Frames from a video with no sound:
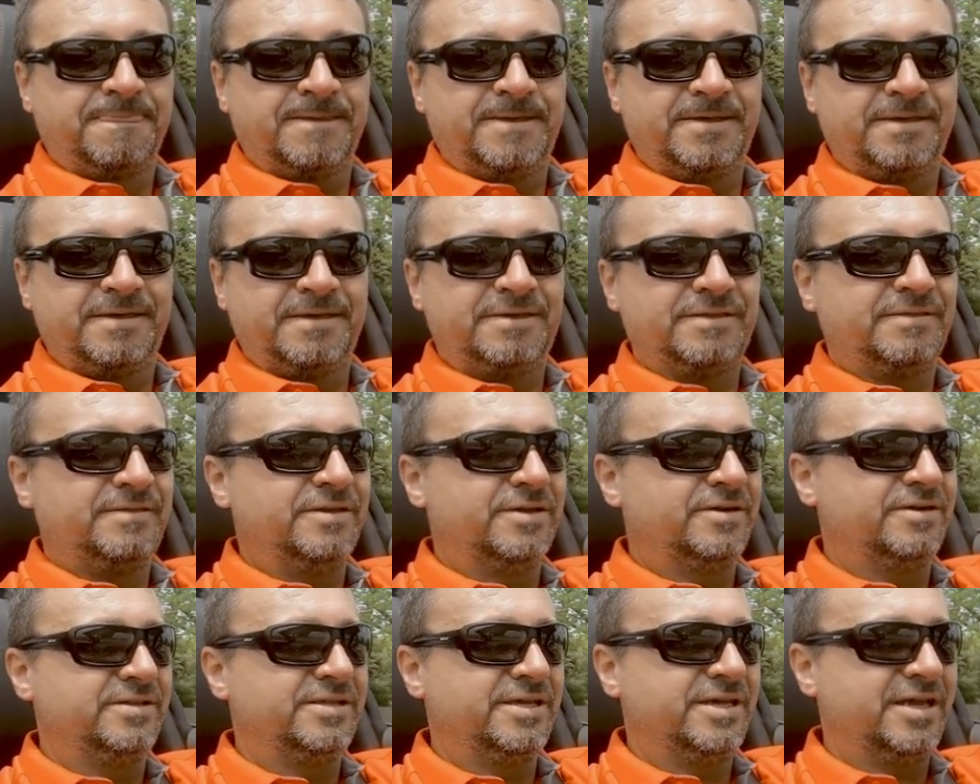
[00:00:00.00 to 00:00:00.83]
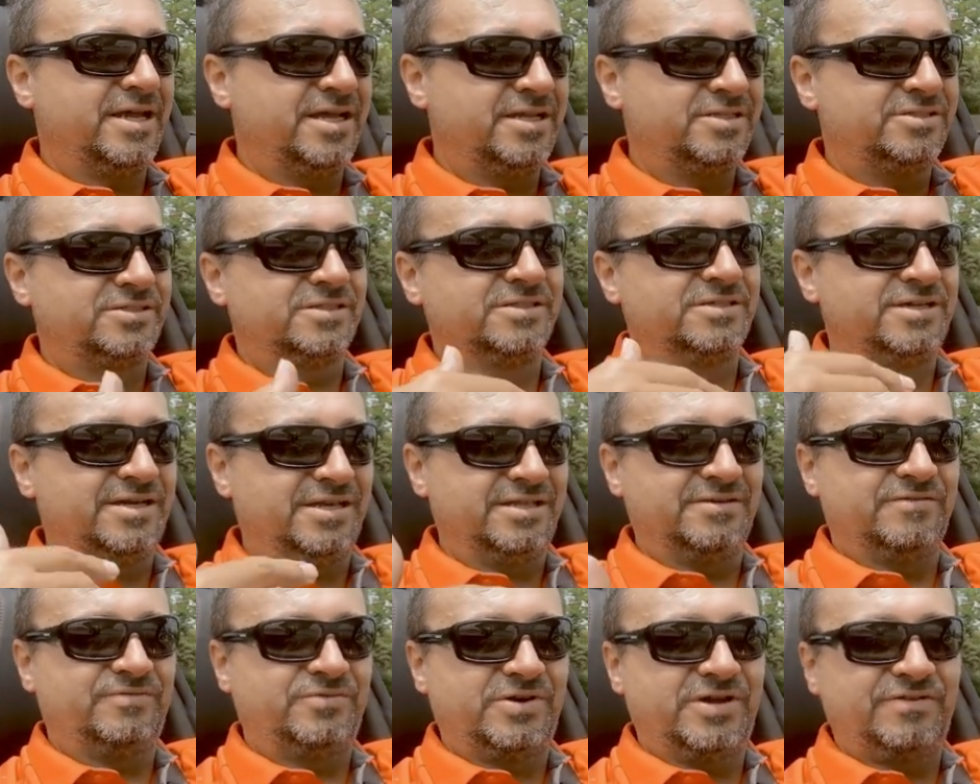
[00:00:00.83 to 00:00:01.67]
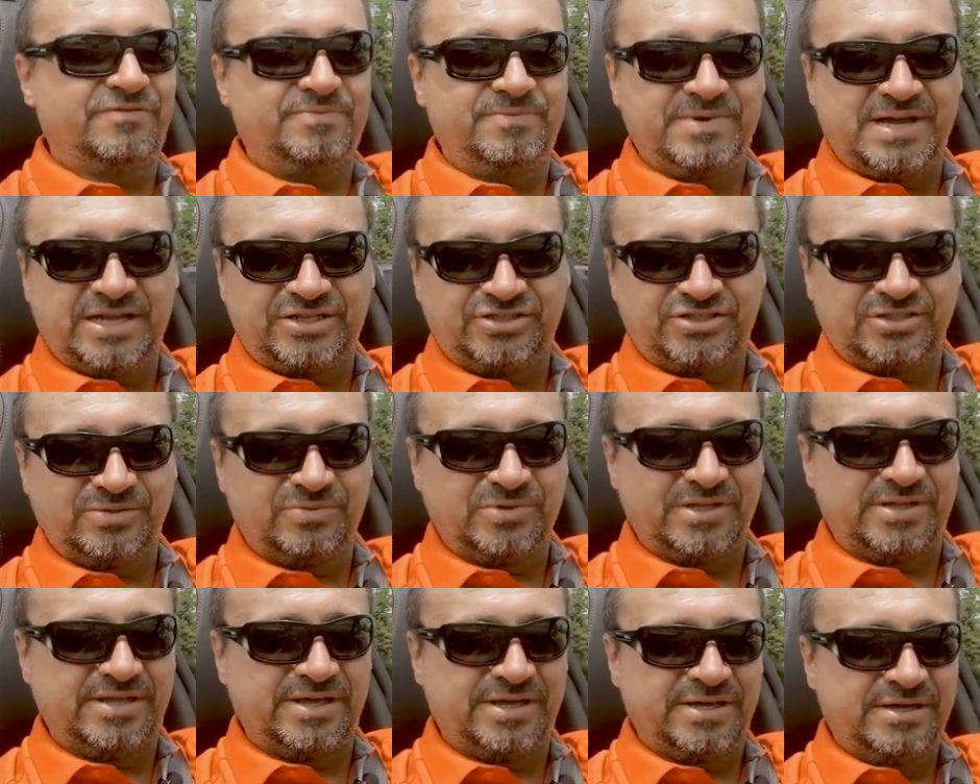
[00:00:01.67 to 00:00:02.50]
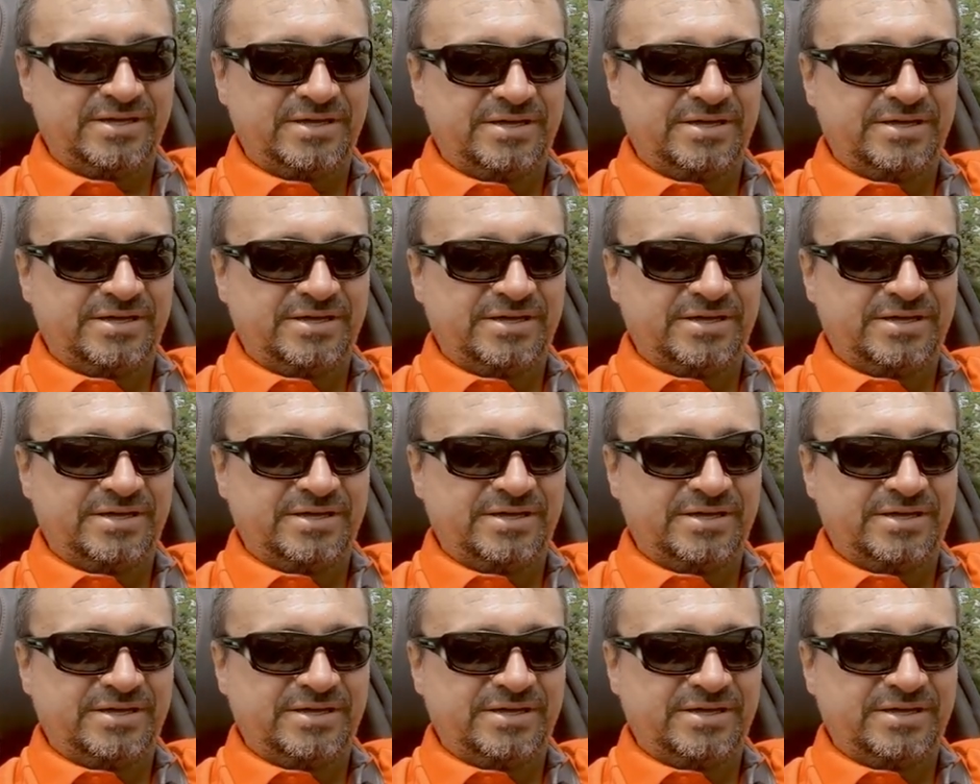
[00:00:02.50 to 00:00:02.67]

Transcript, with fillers: and you can hear the engine kind of rev matching with the